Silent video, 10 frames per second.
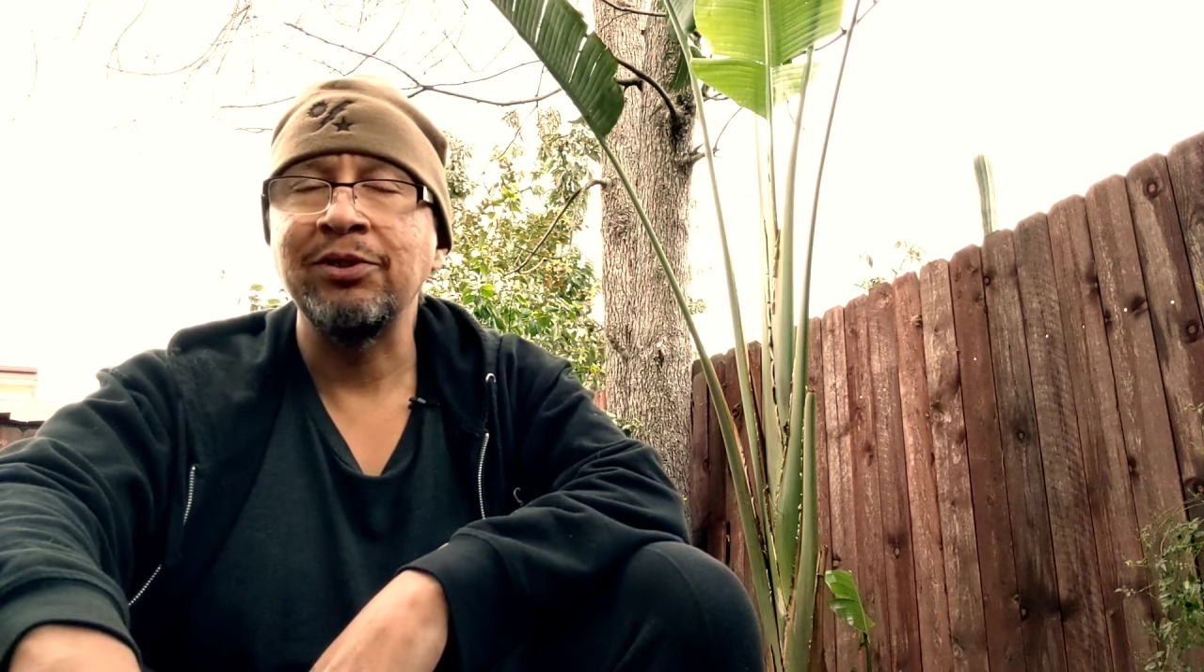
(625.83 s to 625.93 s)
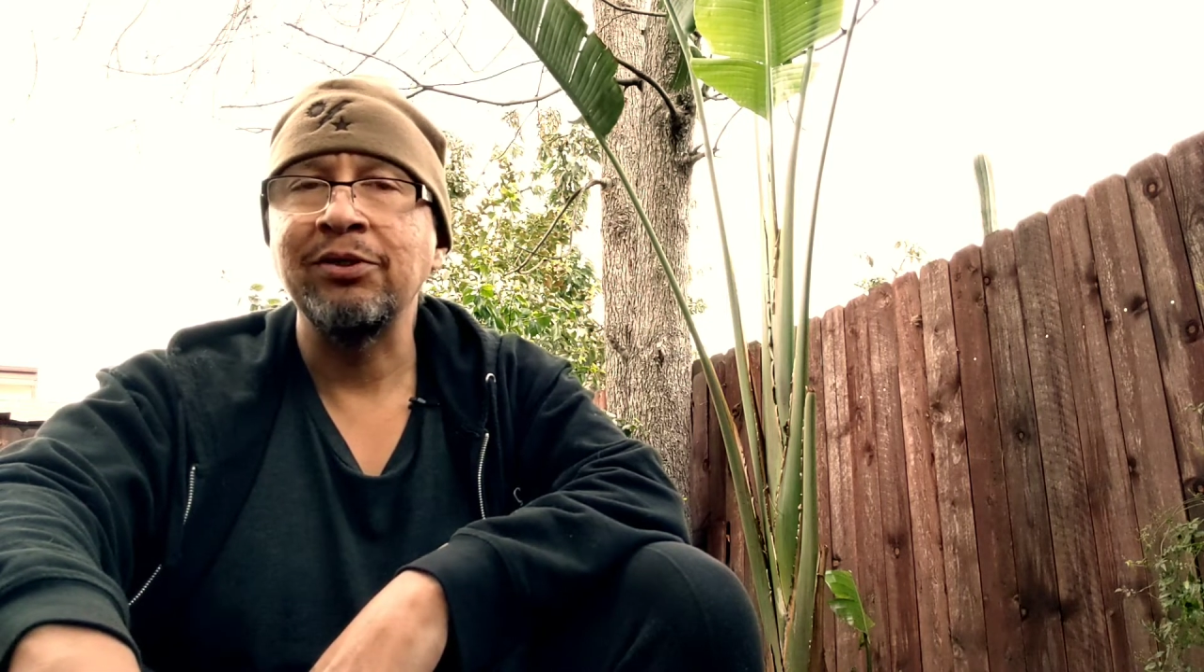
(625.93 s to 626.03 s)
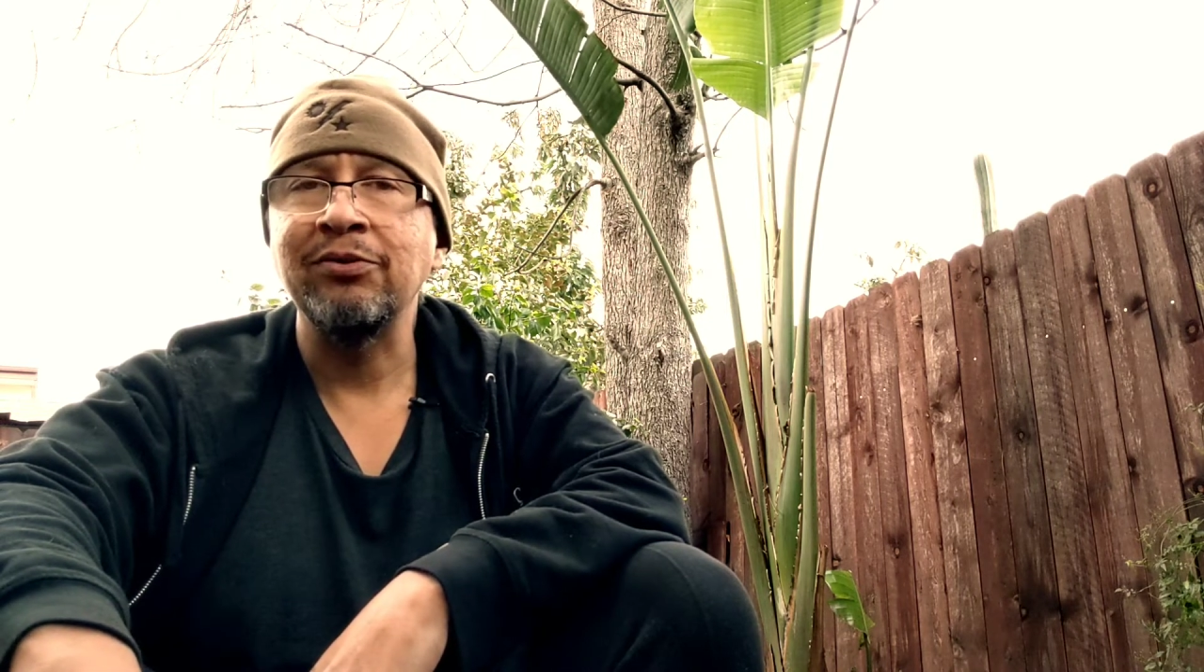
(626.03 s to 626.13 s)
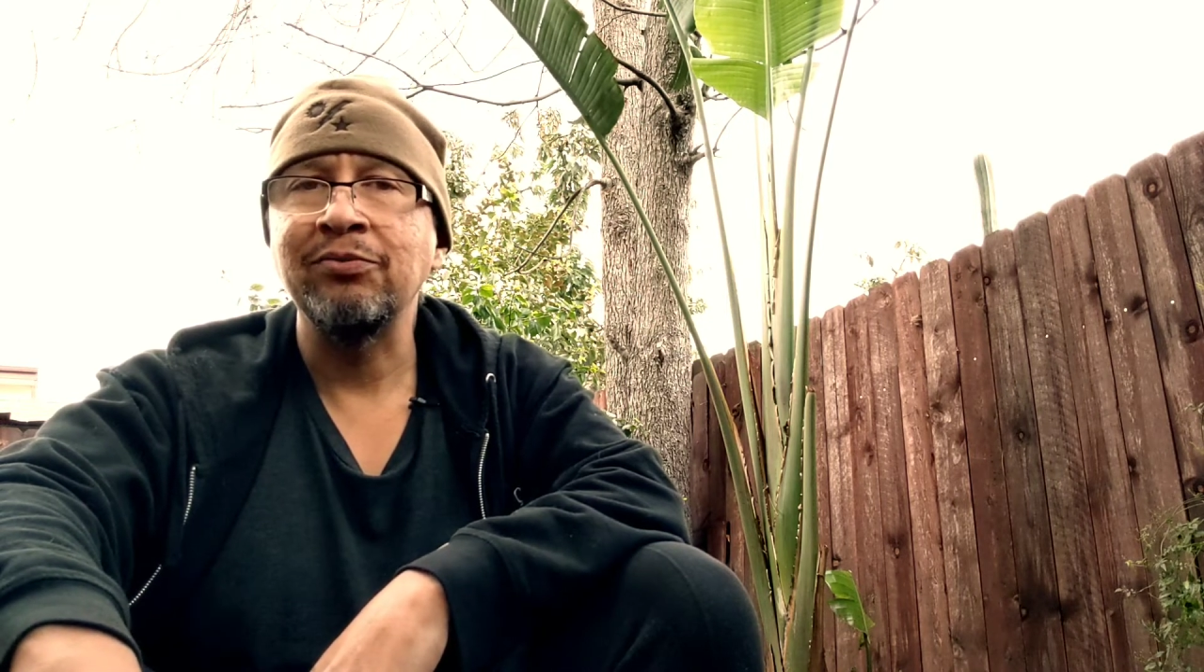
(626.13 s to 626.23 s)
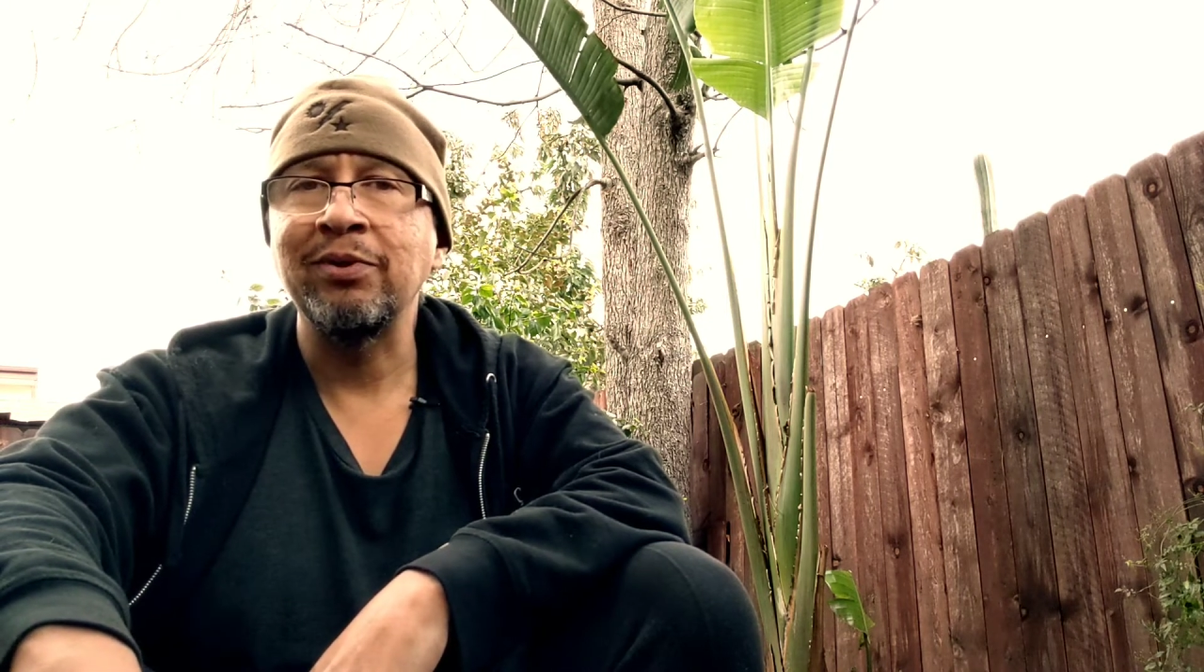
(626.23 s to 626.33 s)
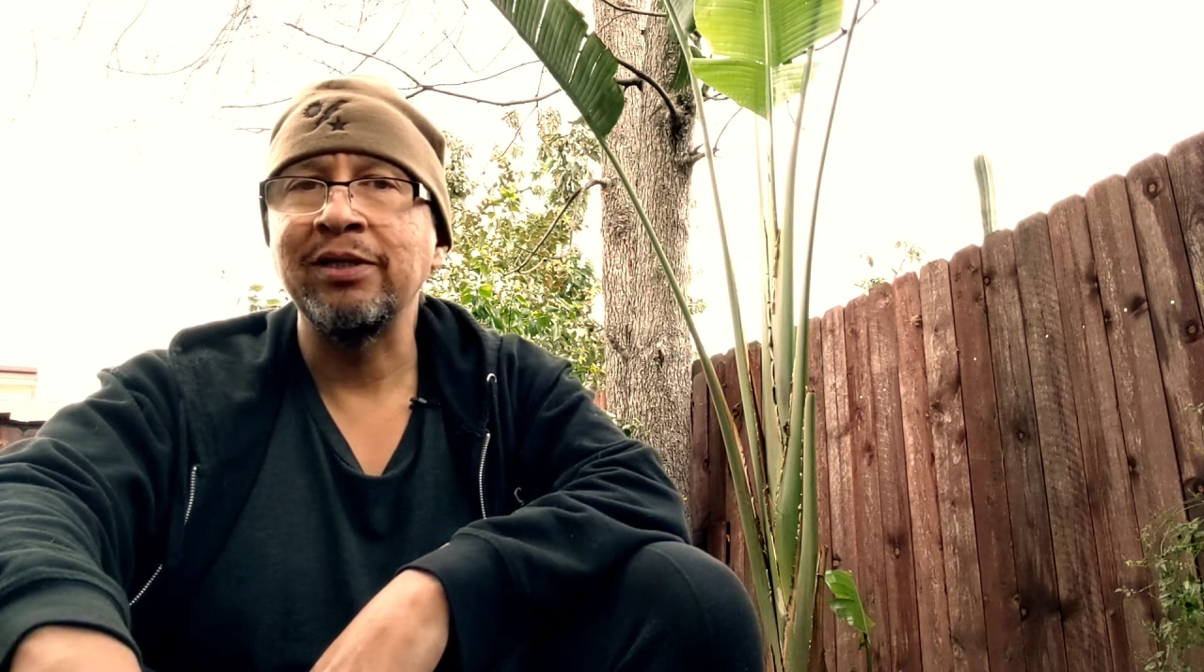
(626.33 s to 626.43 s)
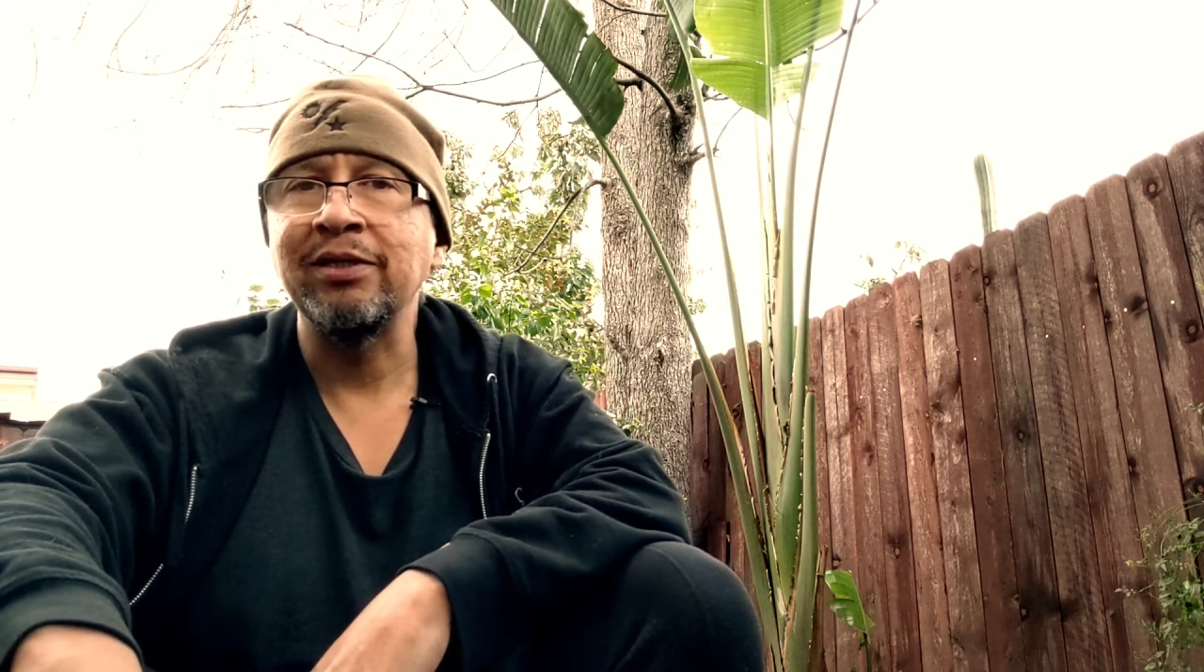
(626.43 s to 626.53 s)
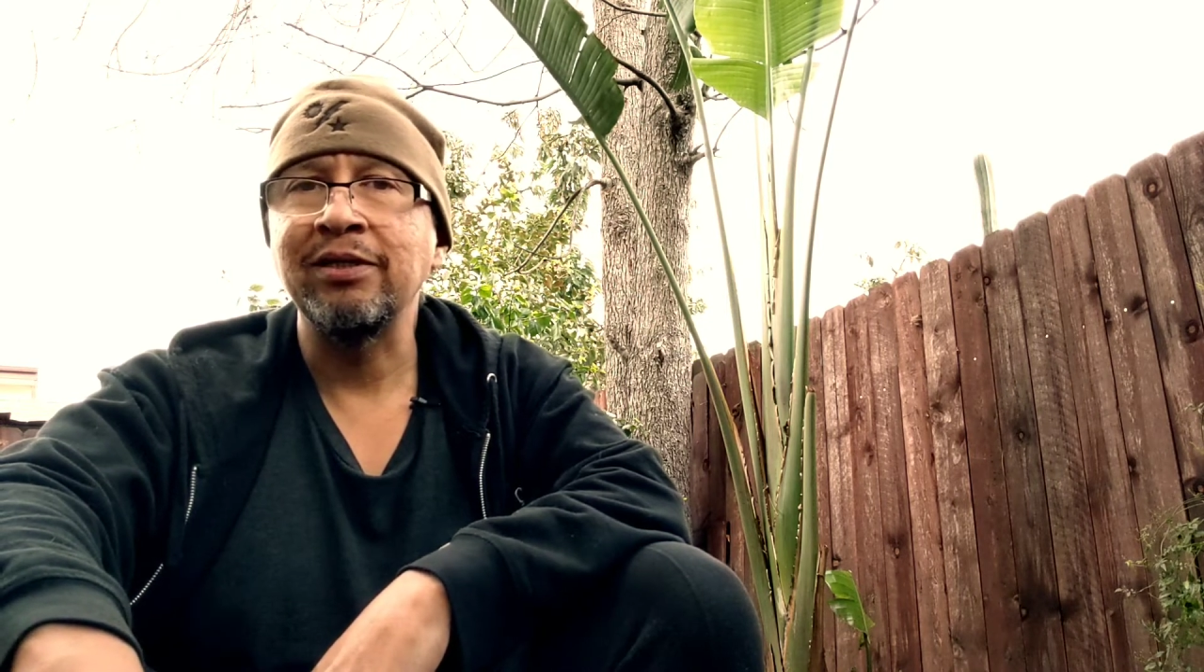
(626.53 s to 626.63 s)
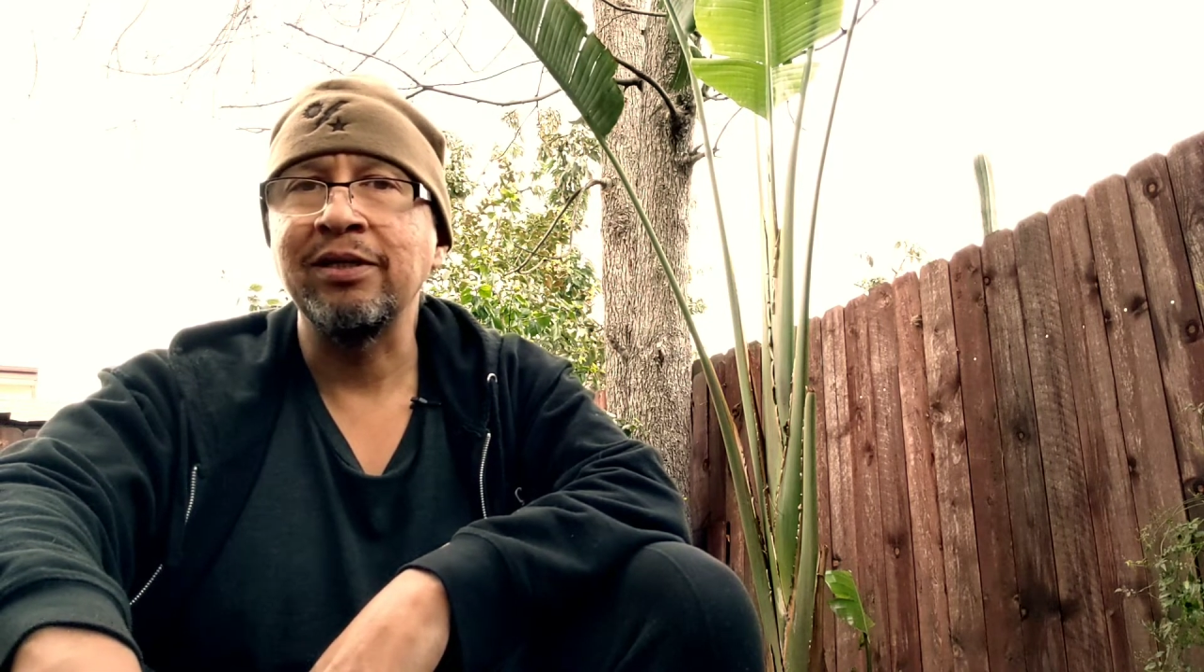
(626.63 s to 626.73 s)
you know, my